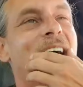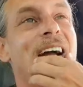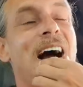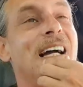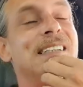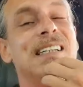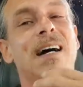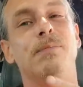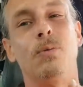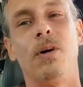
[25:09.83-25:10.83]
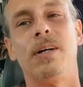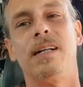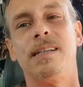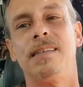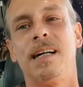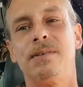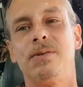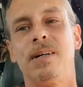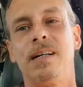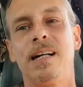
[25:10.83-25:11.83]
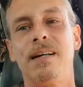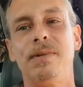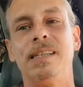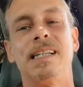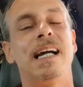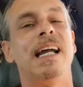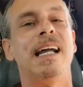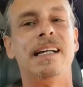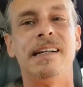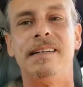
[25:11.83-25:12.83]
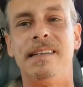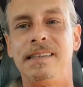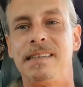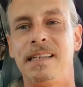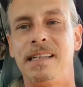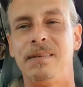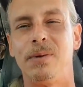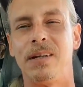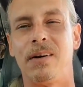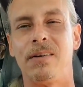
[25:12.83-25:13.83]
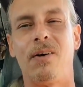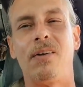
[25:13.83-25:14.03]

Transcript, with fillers: I, I stopped working at Times Square at night because I hated the scene with all,